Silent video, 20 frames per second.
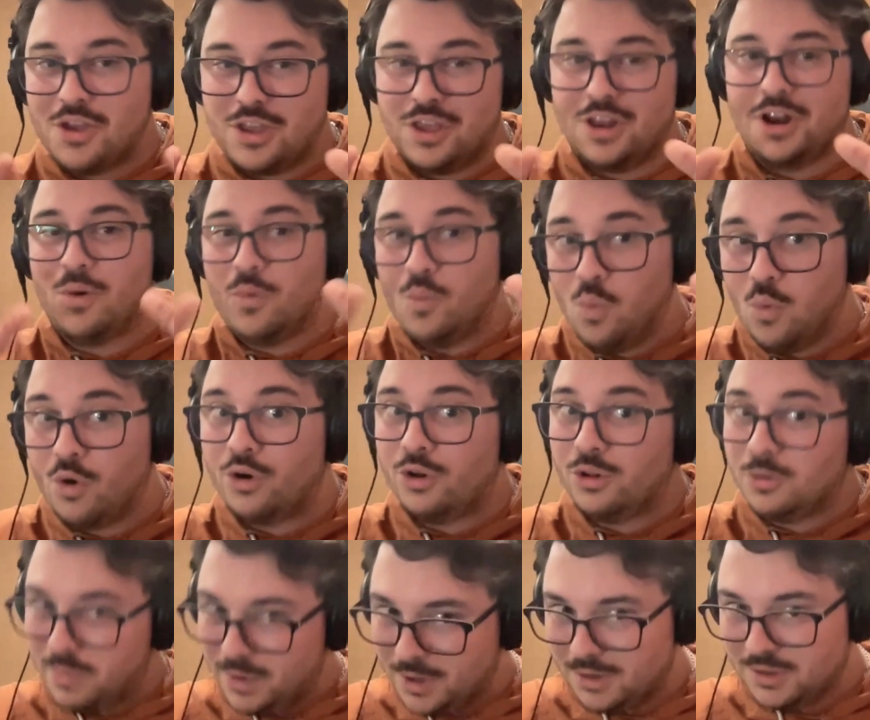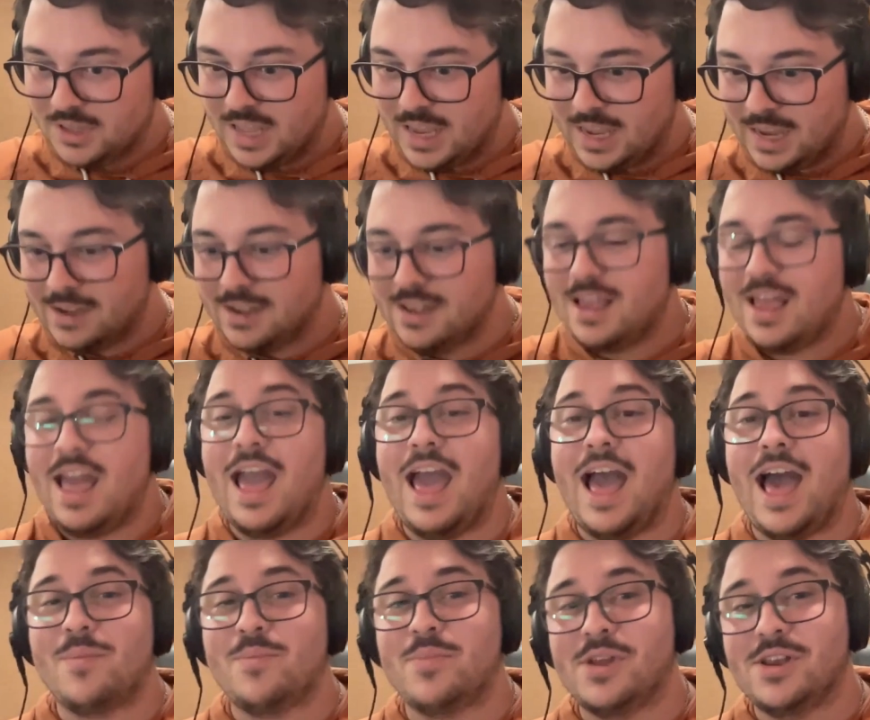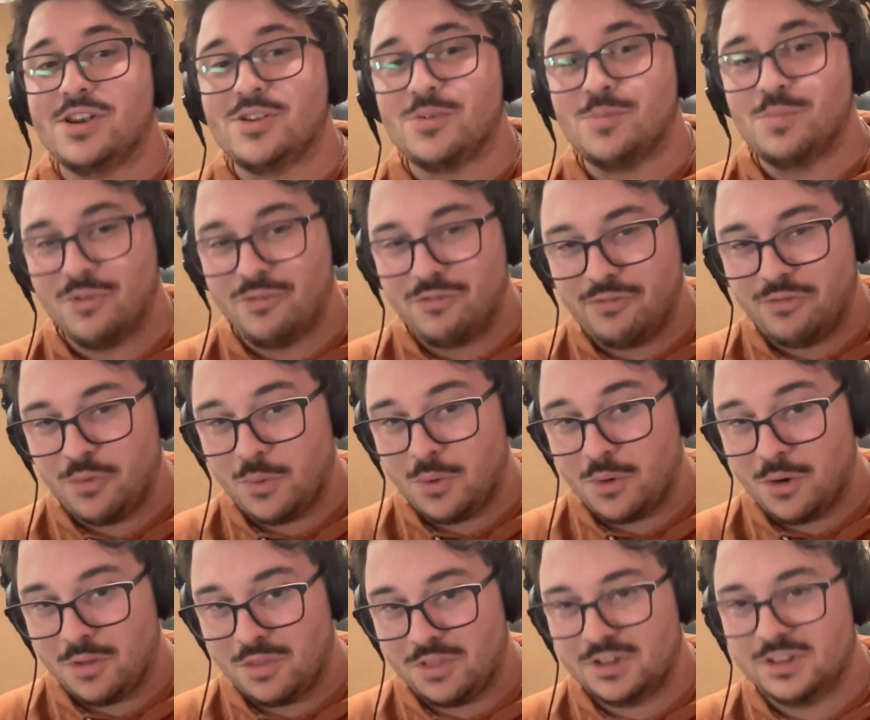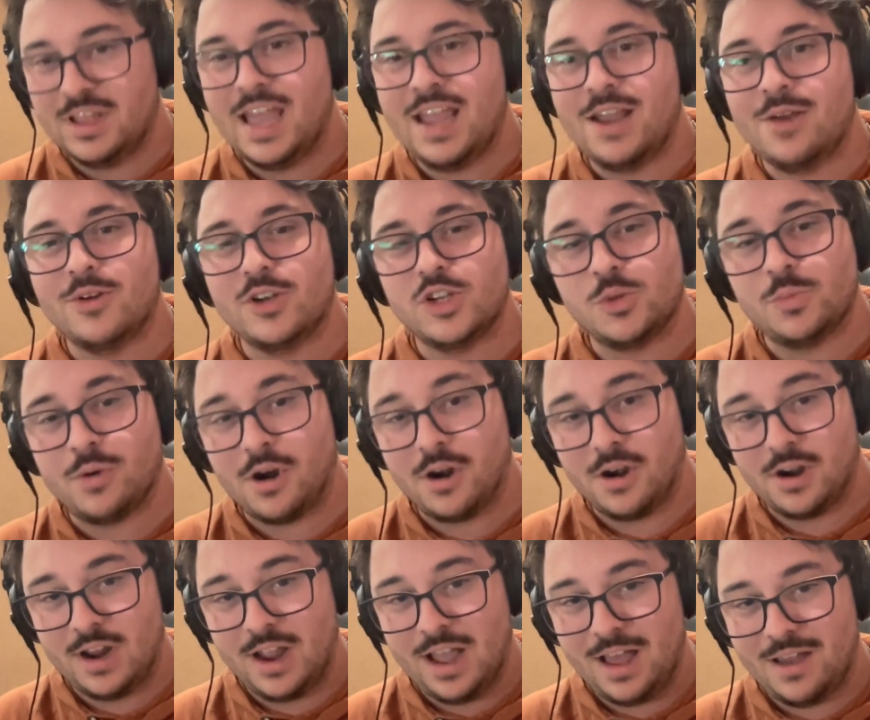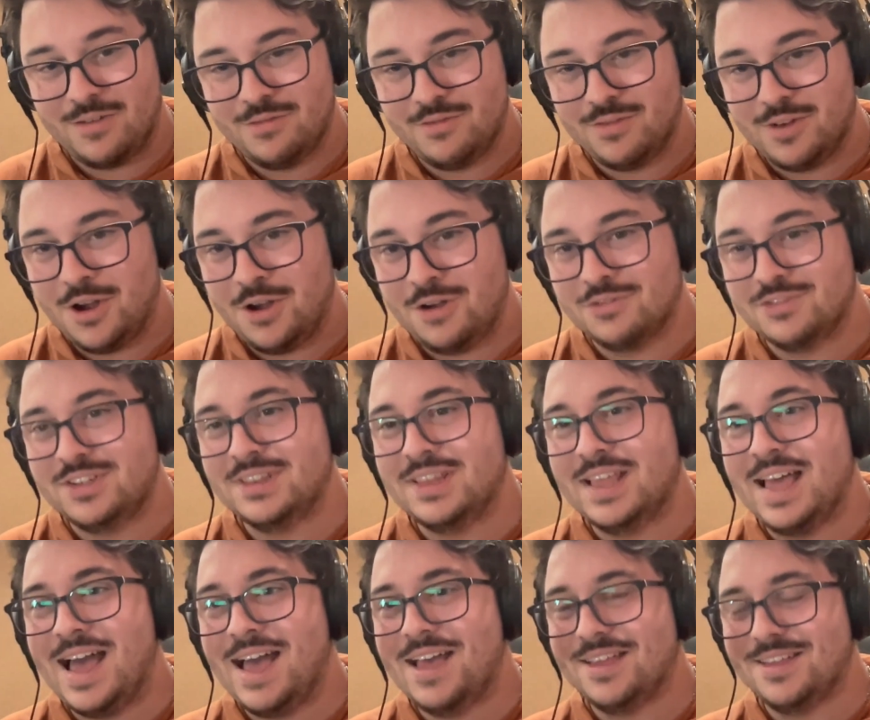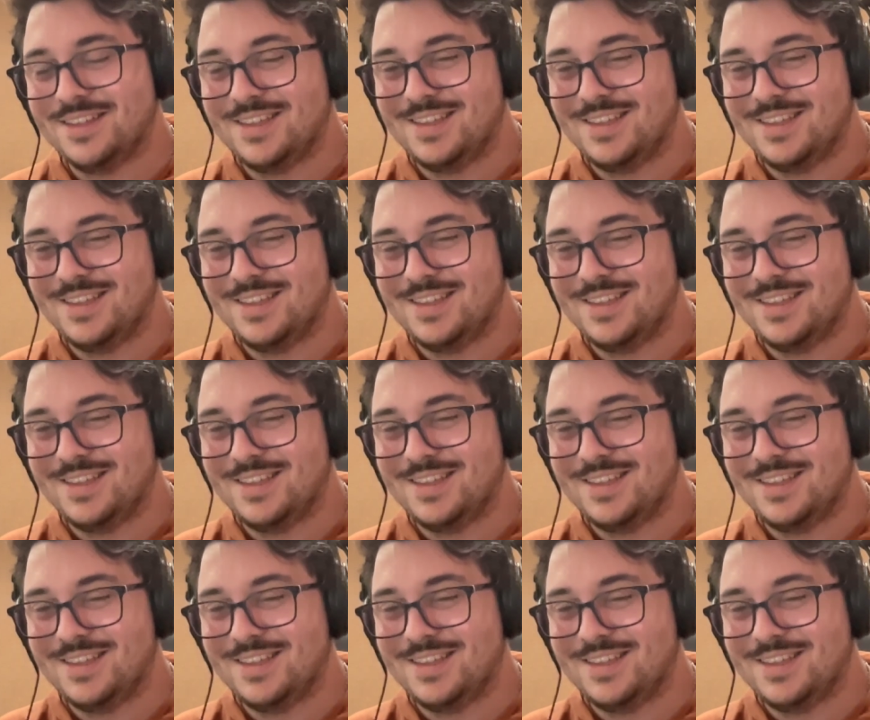world building happened before the language part got involved in that.